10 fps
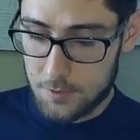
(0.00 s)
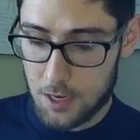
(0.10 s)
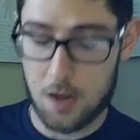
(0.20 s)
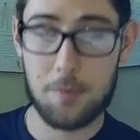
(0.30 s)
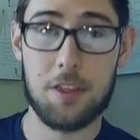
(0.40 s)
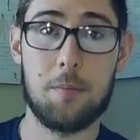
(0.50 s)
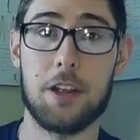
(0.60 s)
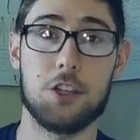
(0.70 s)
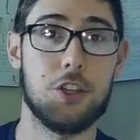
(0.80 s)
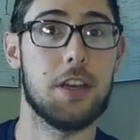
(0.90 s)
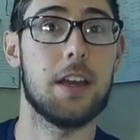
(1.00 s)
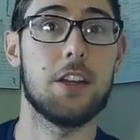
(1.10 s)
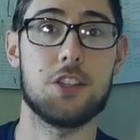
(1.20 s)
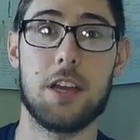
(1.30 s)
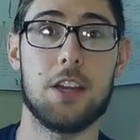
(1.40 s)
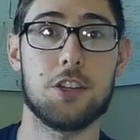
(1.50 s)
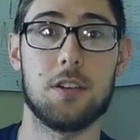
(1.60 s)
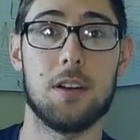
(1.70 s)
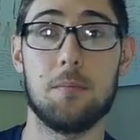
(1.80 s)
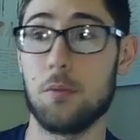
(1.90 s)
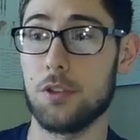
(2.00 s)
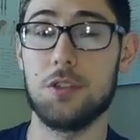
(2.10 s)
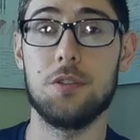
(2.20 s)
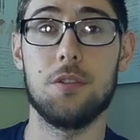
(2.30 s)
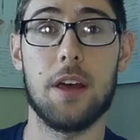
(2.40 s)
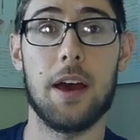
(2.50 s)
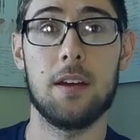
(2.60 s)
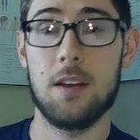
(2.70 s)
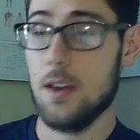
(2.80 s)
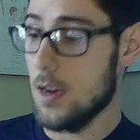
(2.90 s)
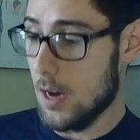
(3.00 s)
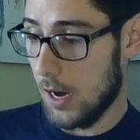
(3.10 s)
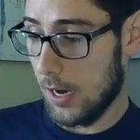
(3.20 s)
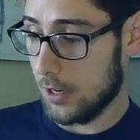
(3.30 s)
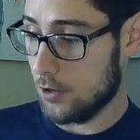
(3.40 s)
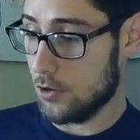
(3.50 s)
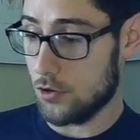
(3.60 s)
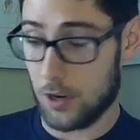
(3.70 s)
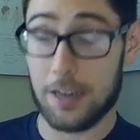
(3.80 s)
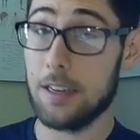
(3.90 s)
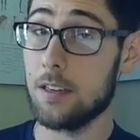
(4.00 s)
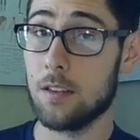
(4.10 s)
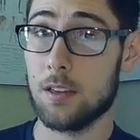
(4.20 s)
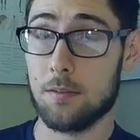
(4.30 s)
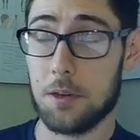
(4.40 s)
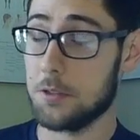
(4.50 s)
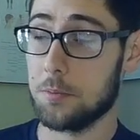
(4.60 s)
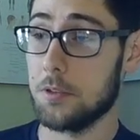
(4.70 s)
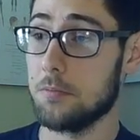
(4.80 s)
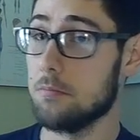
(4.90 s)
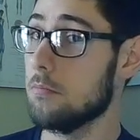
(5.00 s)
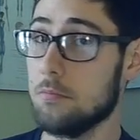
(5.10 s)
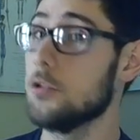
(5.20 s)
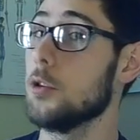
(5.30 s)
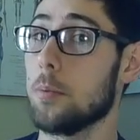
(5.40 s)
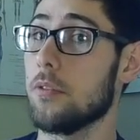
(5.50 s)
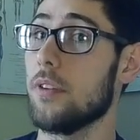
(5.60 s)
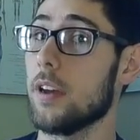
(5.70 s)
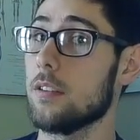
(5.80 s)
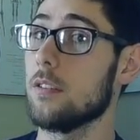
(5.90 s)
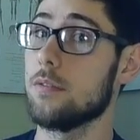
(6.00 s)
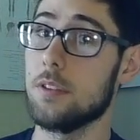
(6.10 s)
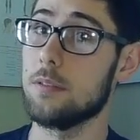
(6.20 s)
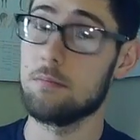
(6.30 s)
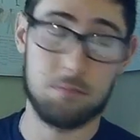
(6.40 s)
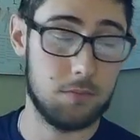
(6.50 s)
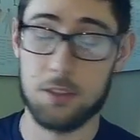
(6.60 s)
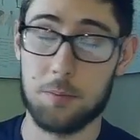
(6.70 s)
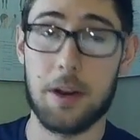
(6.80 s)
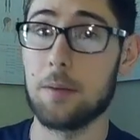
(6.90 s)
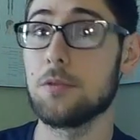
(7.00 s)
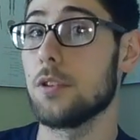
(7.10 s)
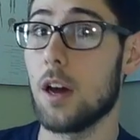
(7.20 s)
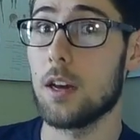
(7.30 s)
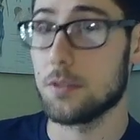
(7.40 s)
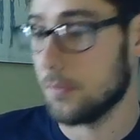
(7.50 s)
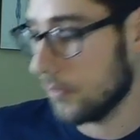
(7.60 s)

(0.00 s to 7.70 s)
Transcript: And then make sure you get education on it. But once you do that, dry needling has been super effective. It's been absolutely awesome for